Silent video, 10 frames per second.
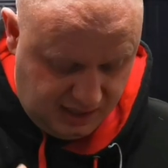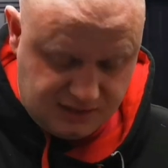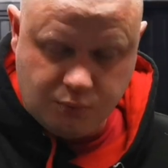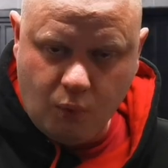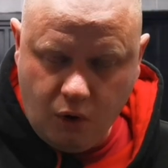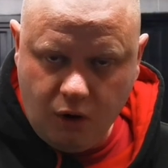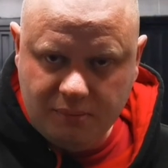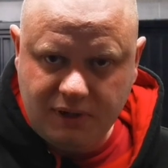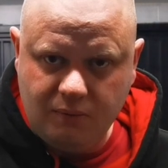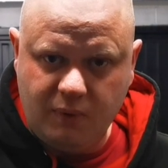It's
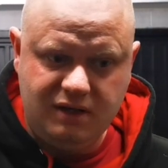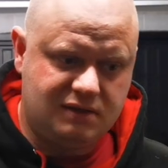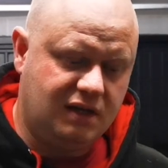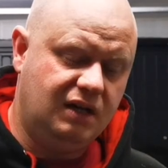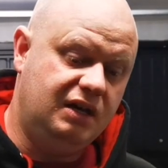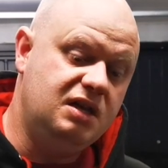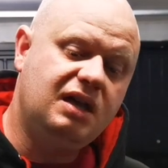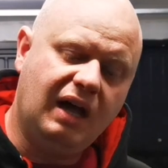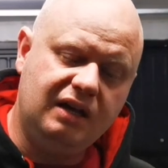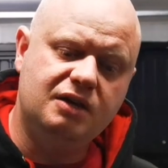warm in winter, and
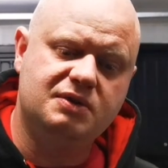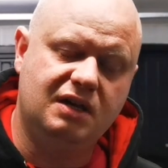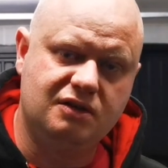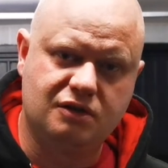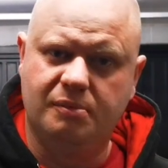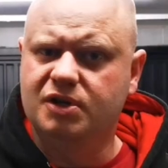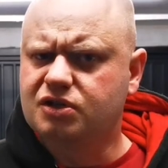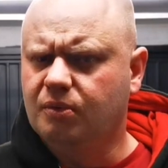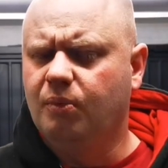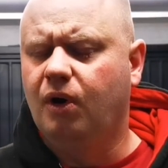you can use it in summer
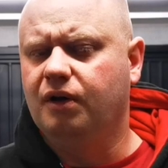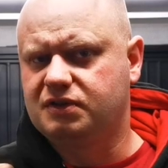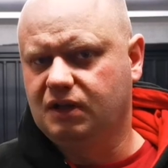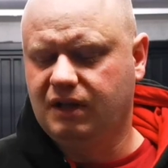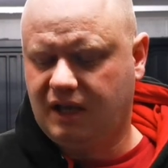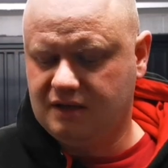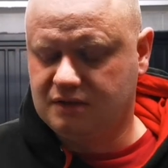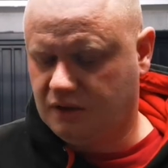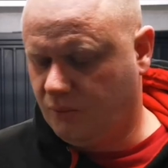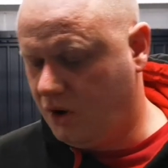somewhat until it
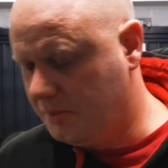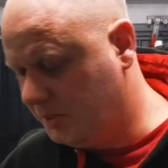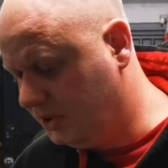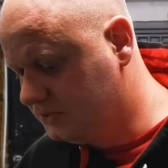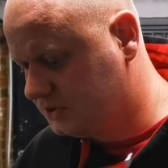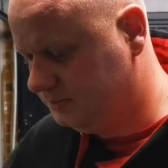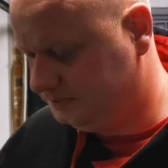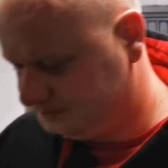gets to the warmer months.